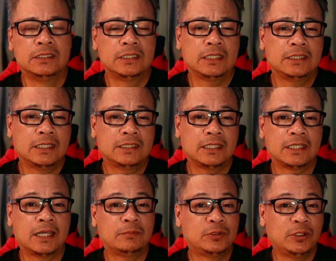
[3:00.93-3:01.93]
such as uh,
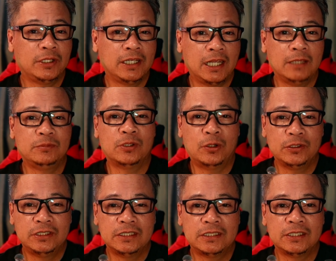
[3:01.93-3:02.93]
capturing live
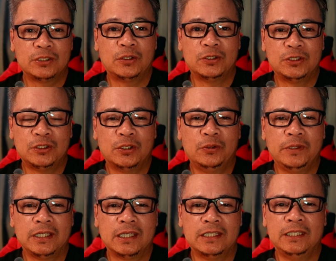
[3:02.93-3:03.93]
audiences or
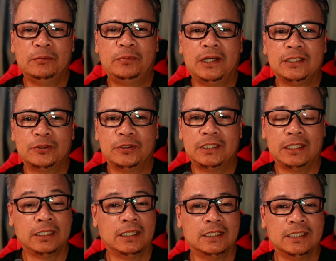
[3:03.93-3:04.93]
showing uh, different
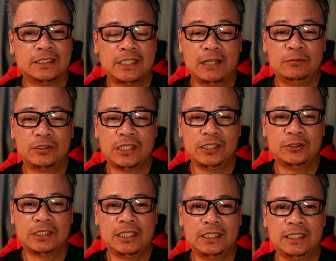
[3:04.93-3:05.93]
content
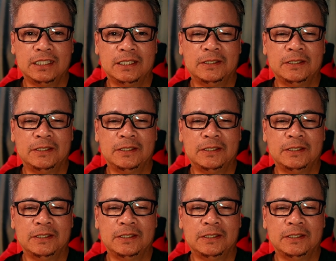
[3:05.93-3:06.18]
simultaneously.